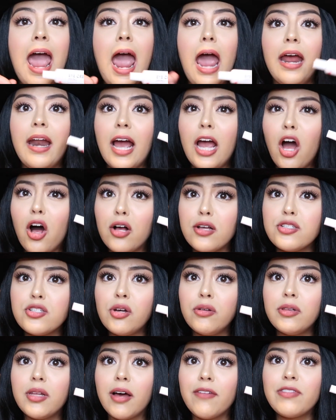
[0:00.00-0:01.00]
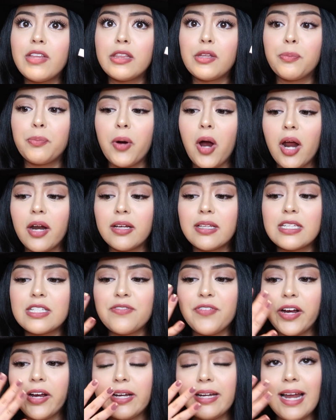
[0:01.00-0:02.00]
And I also love that the product is
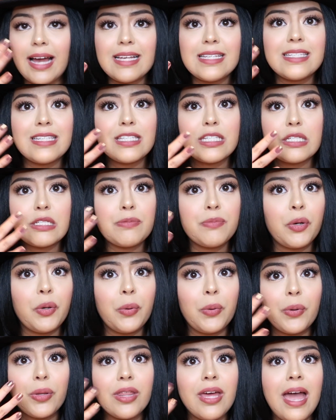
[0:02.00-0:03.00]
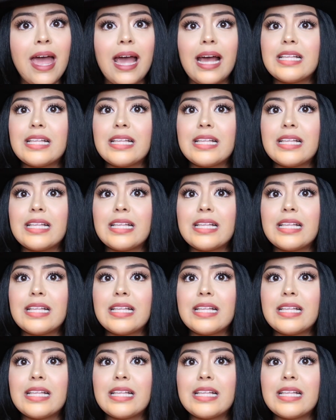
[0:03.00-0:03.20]
very nice and smooth.